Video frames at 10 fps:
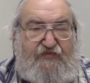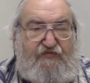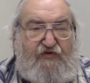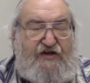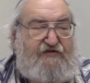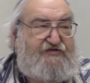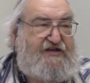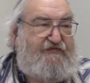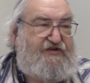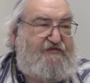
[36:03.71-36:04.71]
radio
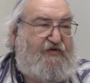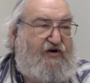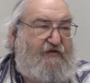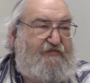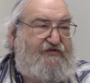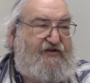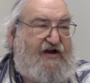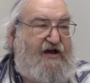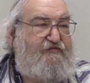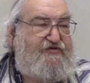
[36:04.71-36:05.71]
TV department
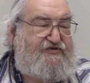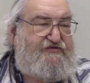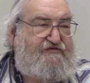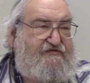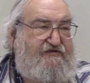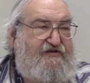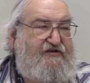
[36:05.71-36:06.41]
that I was